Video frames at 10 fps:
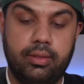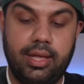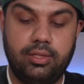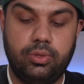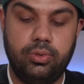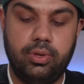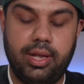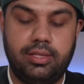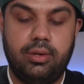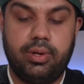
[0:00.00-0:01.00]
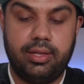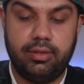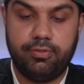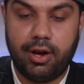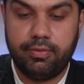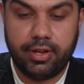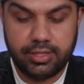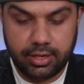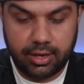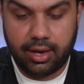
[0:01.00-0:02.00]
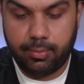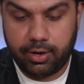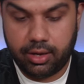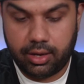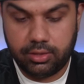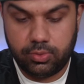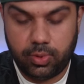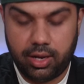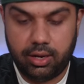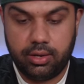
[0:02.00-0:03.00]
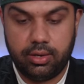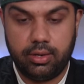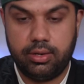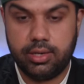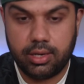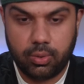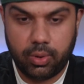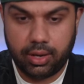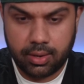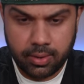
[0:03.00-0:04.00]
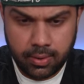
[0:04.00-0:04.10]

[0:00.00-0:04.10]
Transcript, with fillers: That's cool. Let's look at the front facing camera as well real quick.